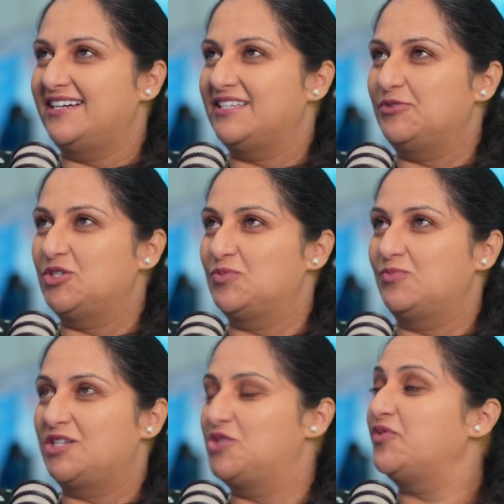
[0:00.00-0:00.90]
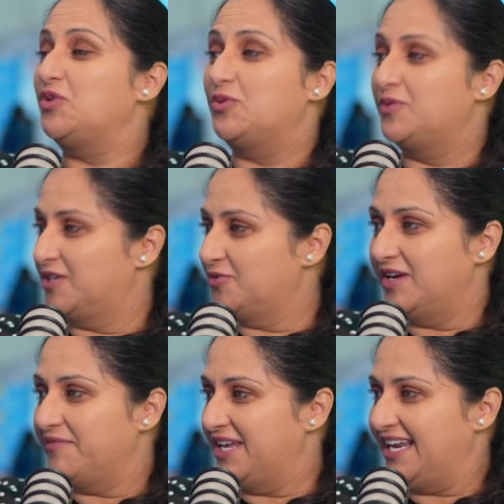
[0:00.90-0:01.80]
there was much fewer
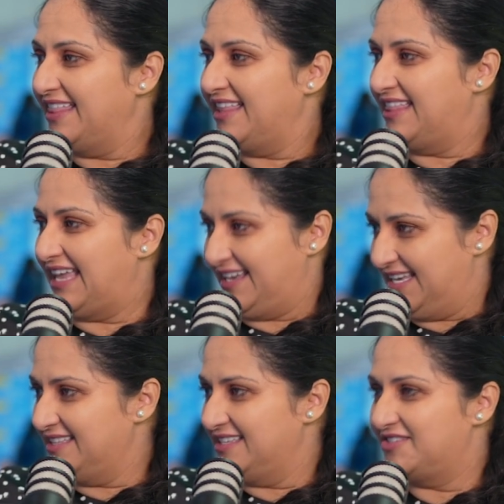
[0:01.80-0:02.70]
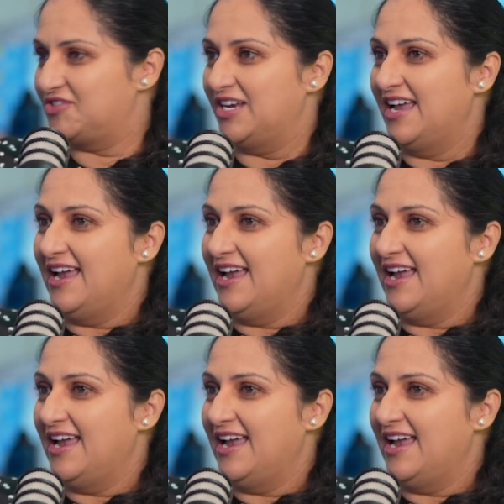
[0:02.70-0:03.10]
women in the tech industry.